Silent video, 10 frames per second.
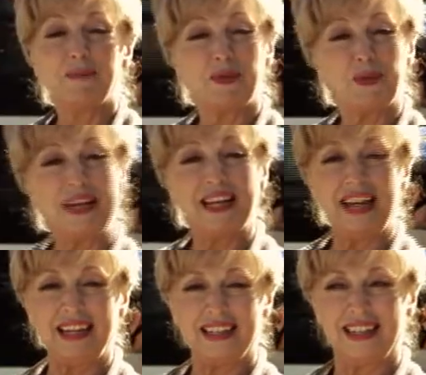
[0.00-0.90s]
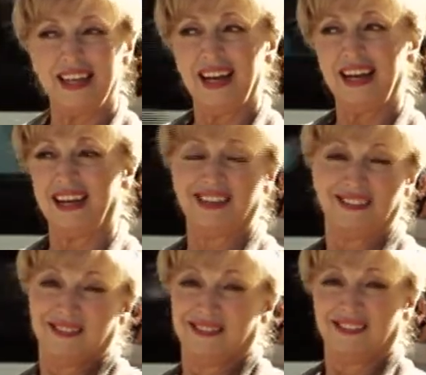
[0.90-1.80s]
Between an 8 and a 9?
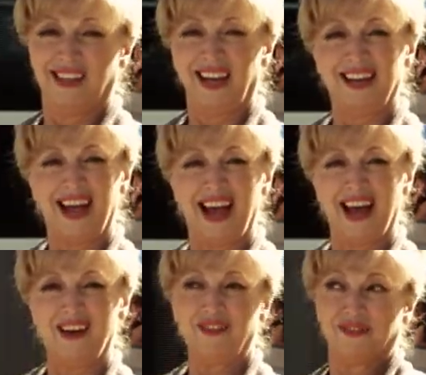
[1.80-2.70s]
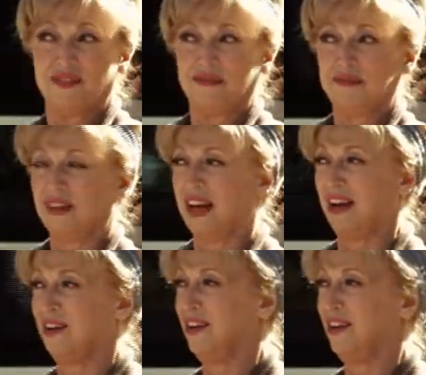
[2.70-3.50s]
An 8 and a half? I don't